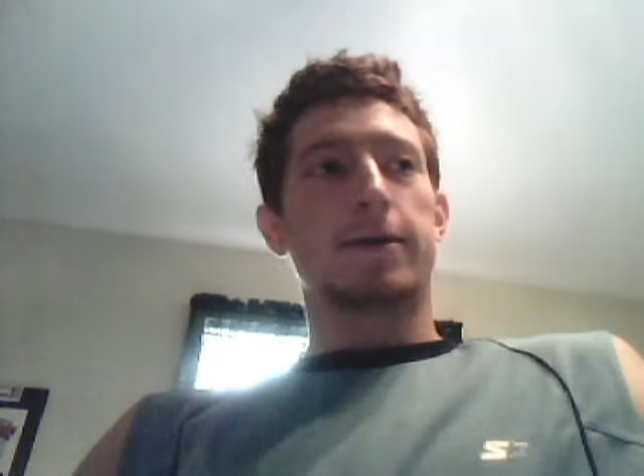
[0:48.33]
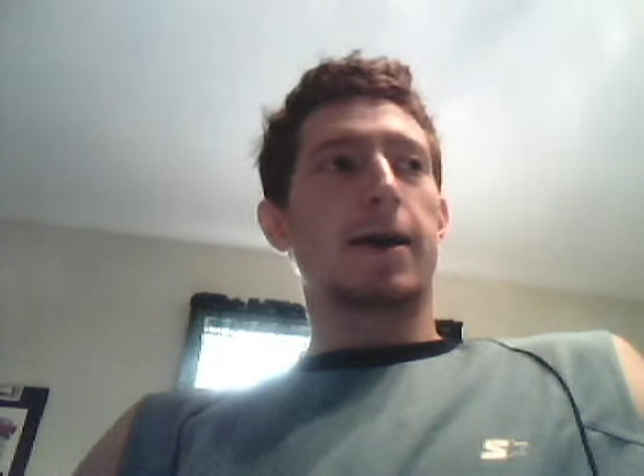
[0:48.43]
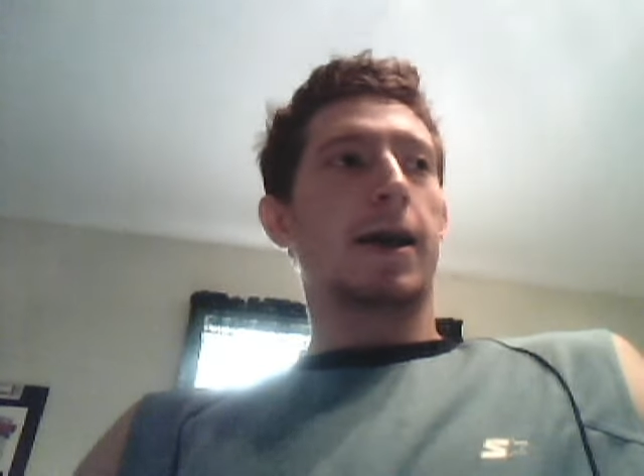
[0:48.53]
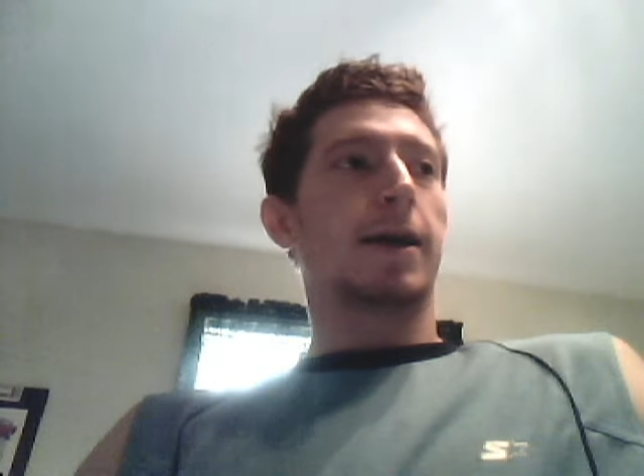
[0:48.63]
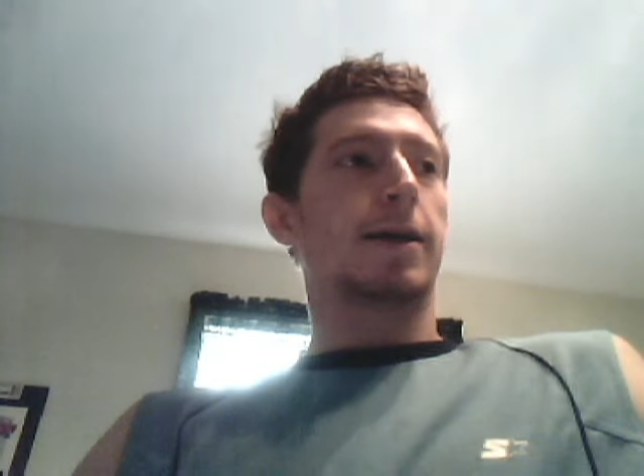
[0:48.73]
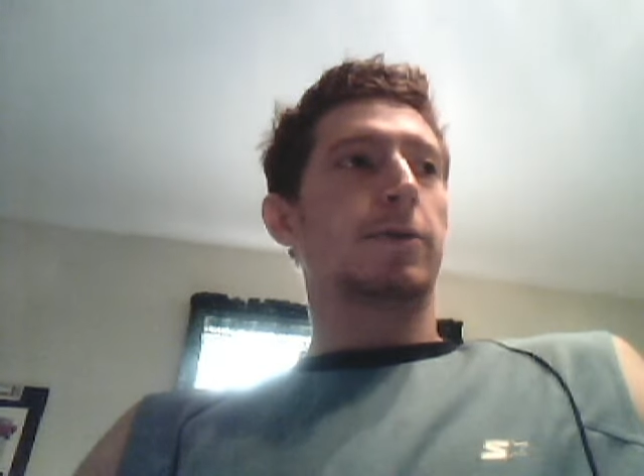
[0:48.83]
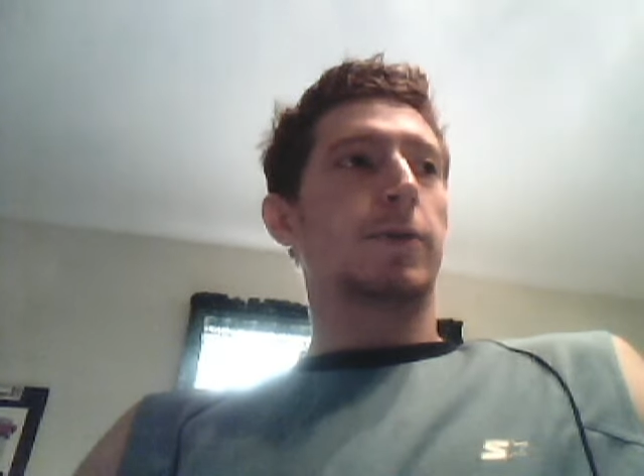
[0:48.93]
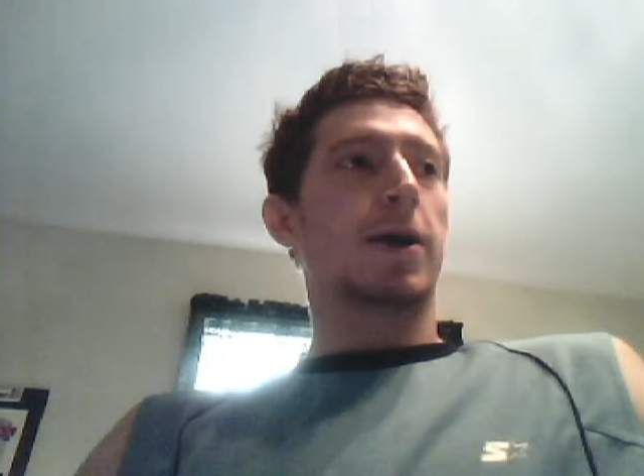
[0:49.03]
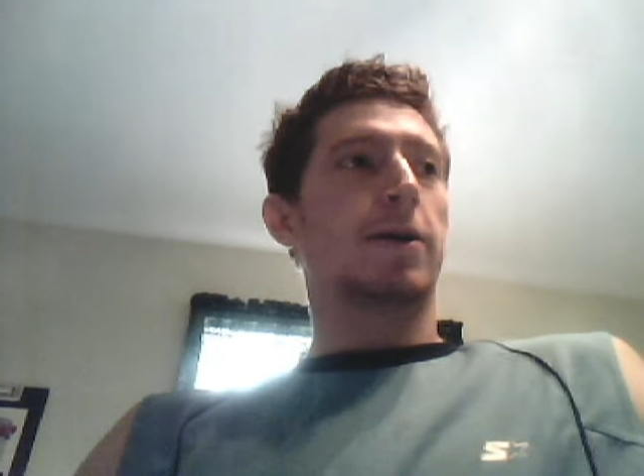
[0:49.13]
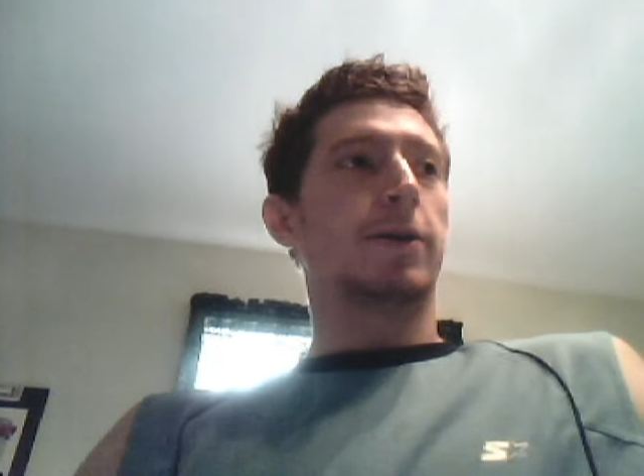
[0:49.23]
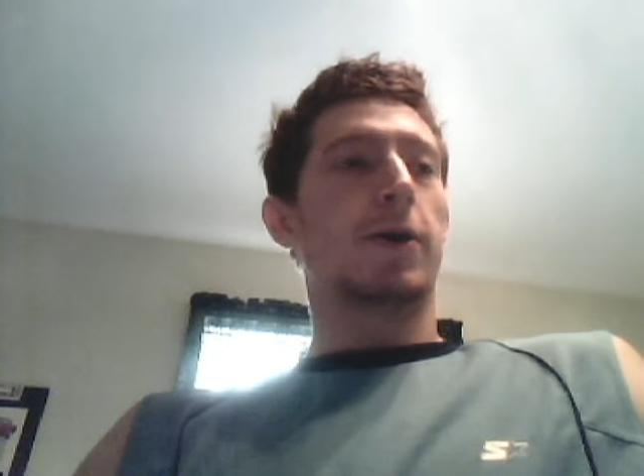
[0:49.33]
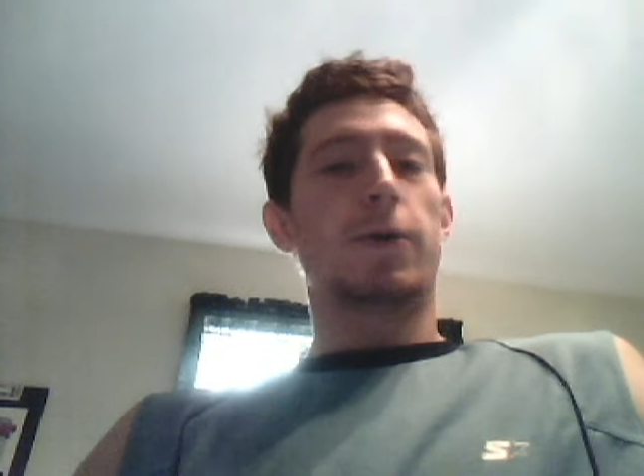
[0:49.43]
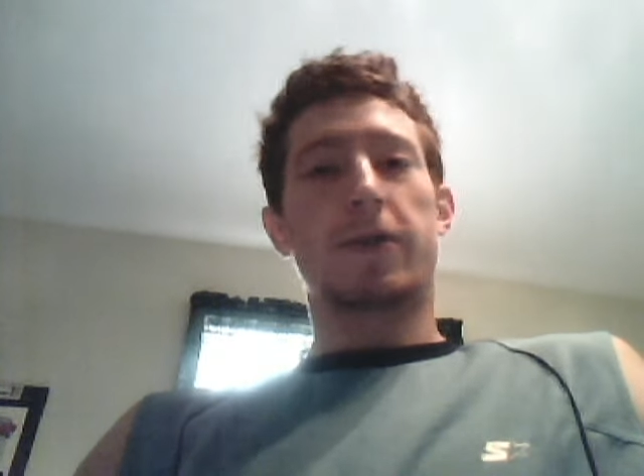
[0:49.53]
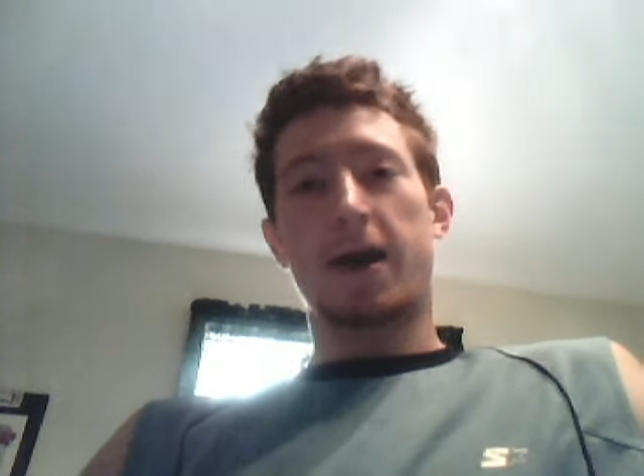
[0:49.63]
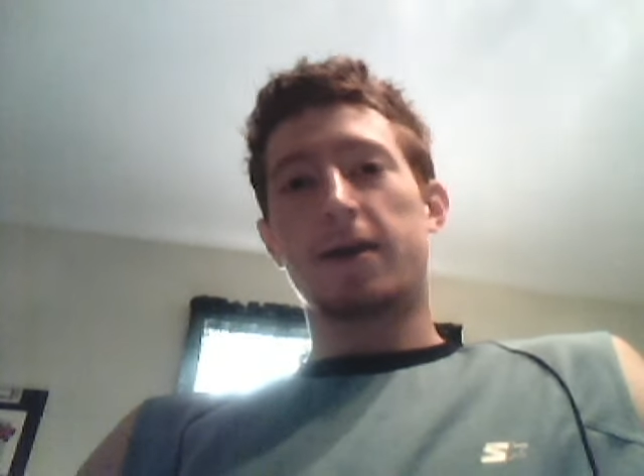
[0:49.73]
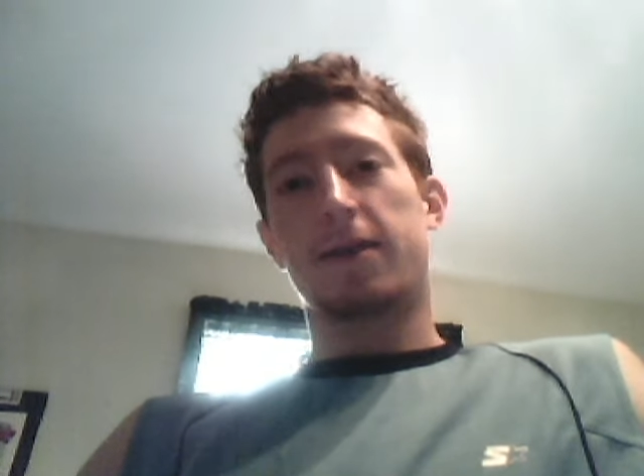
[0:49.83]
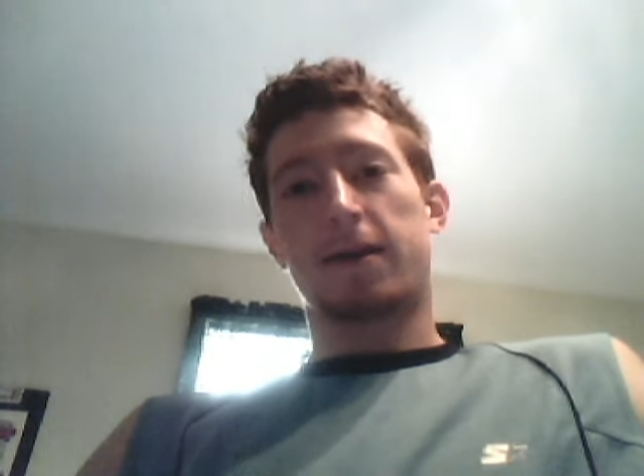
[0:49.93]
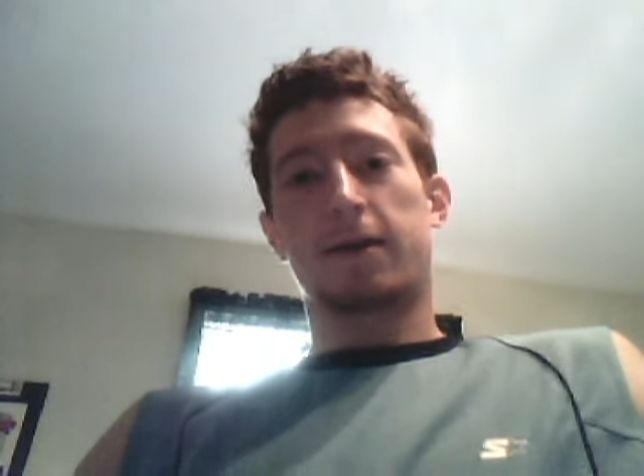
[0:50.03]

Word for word: and we all know they think